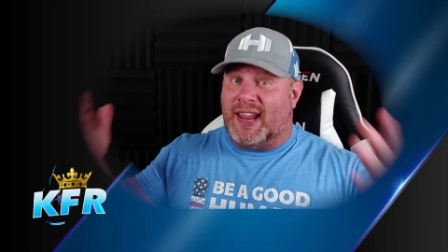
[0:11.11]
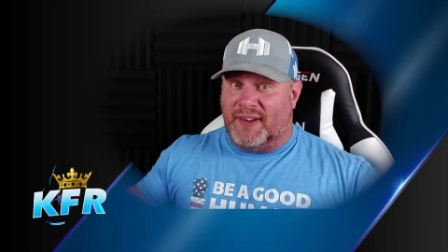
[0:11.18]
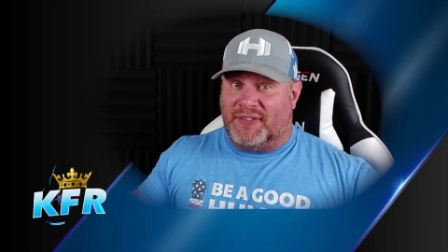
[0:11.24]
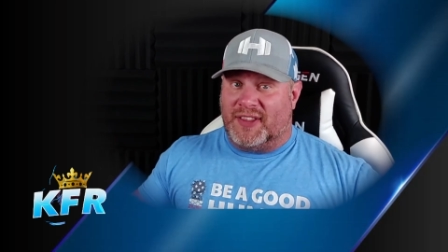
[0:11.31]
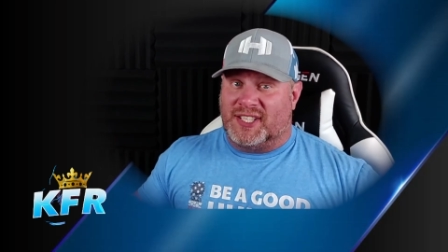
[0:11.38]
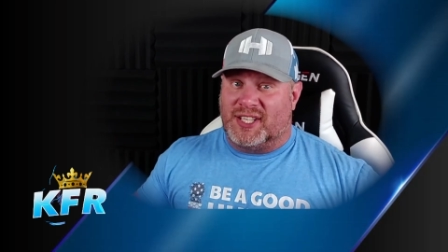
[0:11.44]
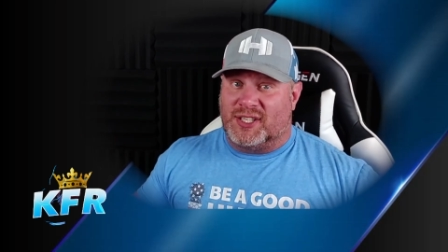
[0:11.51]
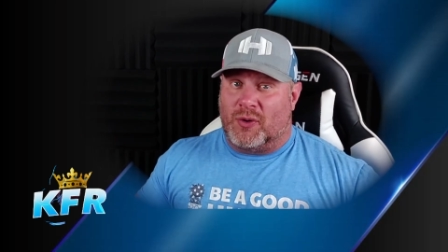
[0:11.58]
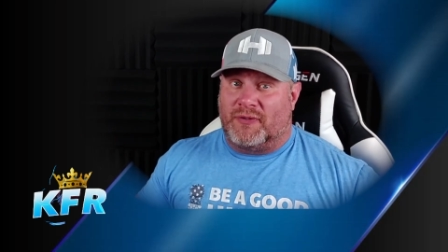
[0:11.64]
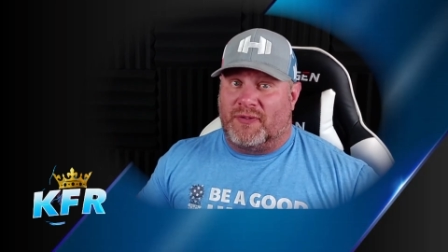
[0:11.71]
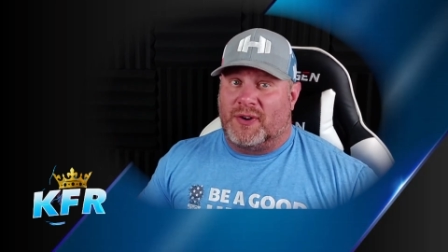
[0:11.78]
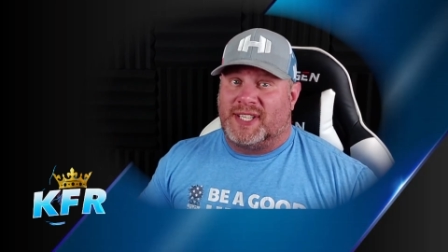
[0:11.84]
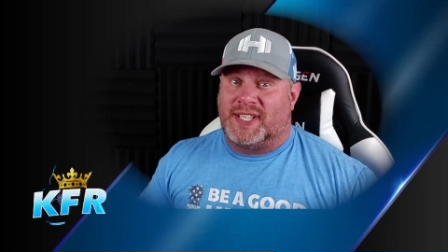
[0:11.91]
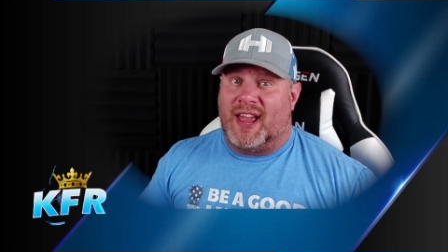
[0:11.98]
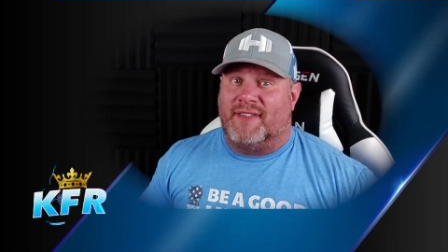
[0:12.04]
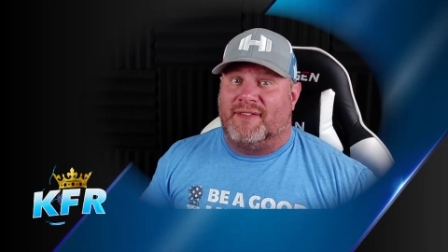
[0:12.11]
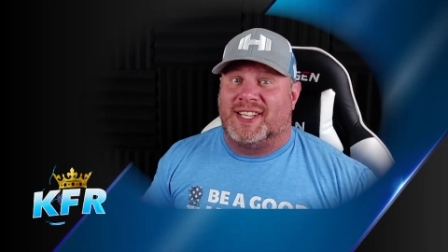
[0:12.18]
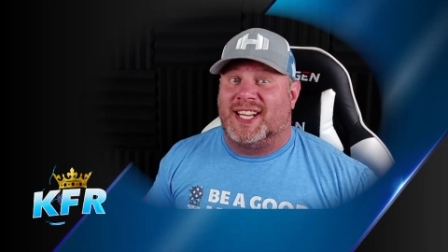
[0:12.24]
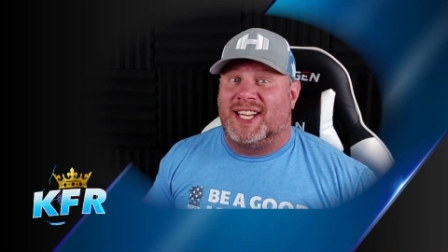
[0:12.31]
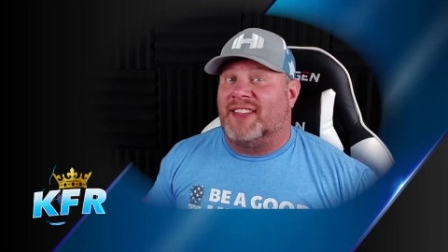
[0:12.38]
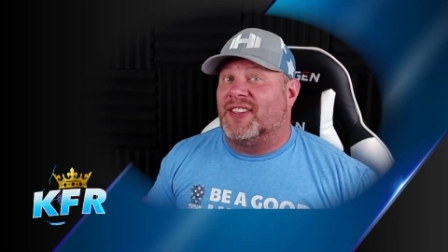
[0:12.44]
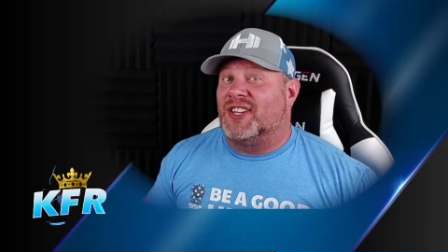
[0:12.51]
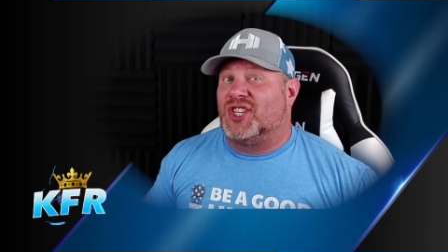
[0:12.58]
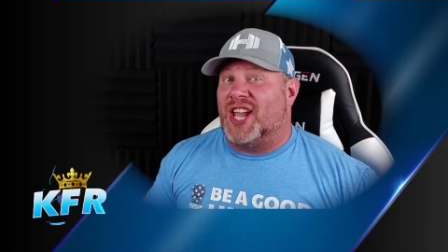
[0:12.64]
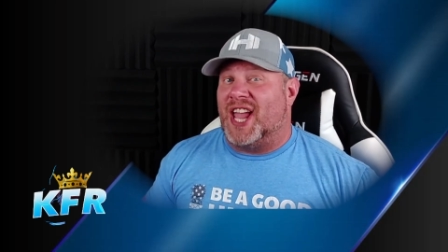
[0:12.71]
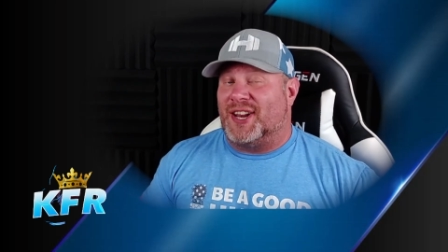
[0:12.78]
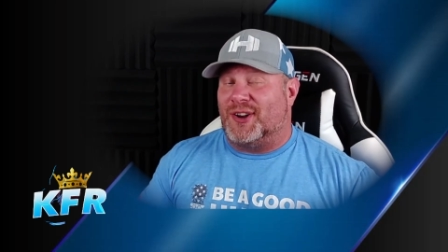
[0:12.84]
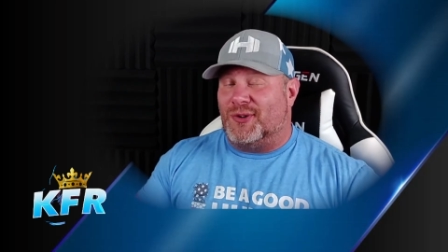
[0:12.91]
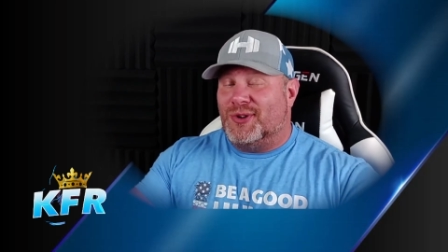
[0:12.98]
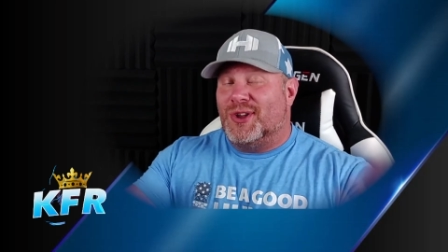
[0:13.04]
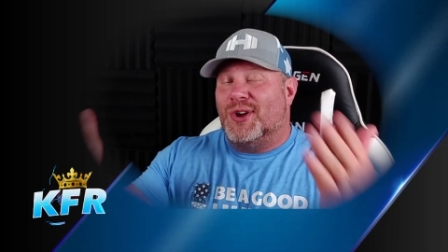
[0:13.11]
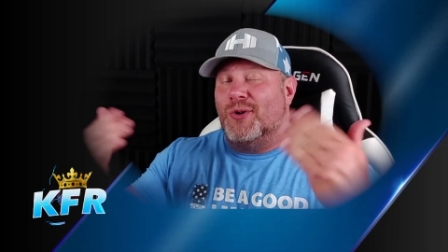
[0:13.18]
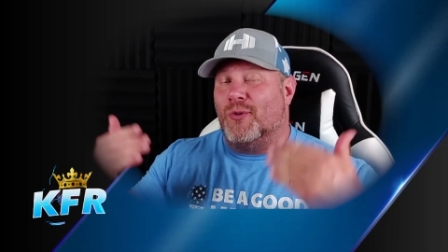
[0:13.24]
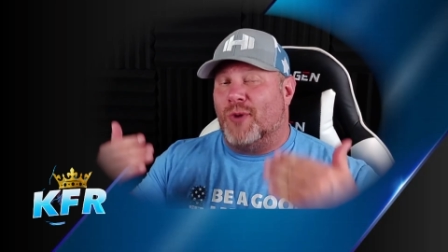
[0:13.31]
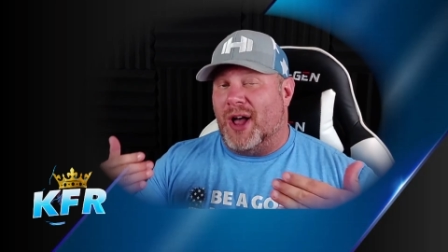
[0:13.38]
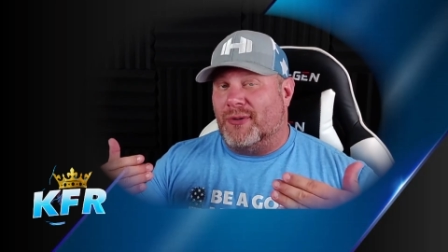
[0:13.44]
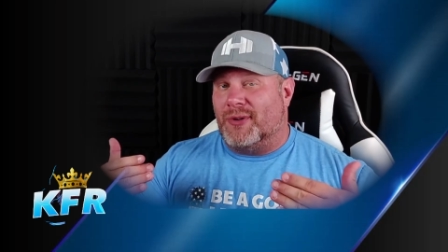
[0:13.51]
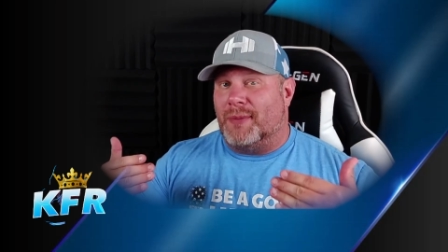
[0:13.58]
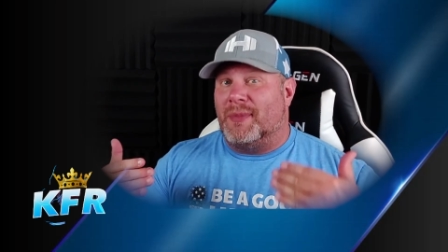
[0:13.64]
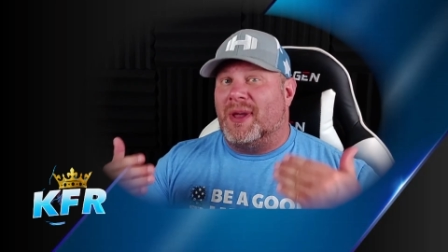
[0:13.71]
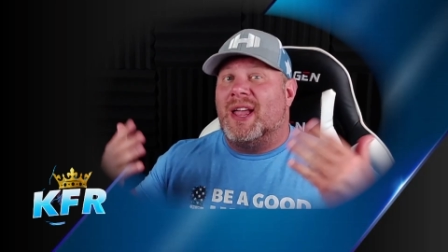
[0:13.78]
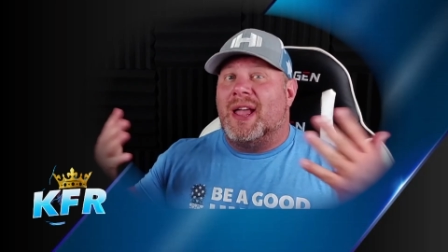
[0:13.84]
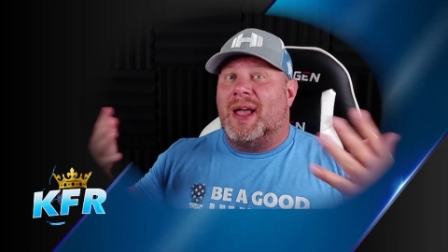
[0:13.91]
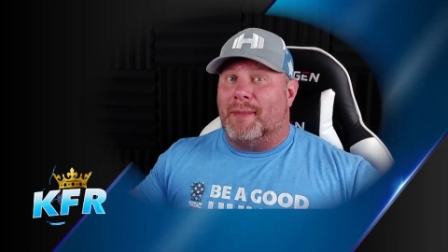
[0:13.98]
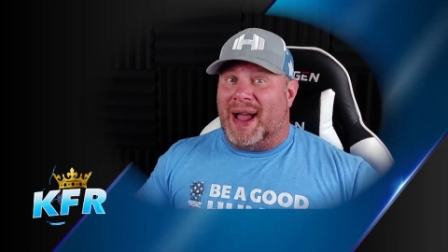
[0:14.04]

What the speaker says: If this is your first time visiting the channel, welcome.